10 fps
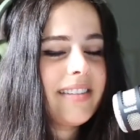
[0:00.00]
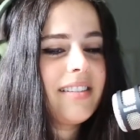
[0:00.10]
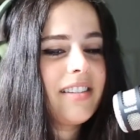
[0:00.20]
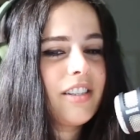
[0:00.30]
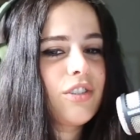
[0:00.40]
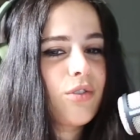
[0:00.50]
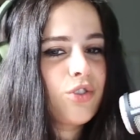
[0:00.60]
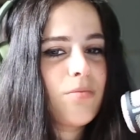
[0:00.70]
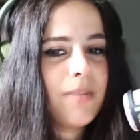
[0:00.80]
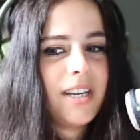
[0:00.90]
It's the
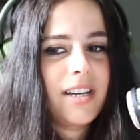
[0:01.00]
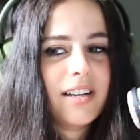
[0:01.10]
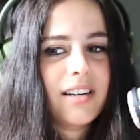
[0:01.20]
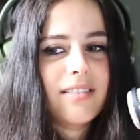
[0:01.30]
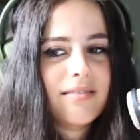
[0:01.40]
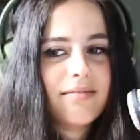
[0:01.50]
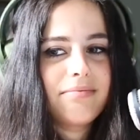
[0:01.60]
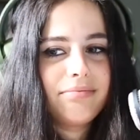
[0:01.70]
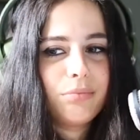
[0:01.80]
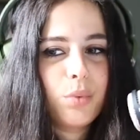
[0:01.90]
social media
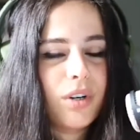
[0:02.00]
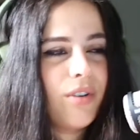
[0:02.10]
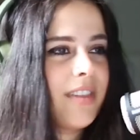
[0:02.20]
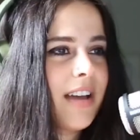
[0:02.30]
world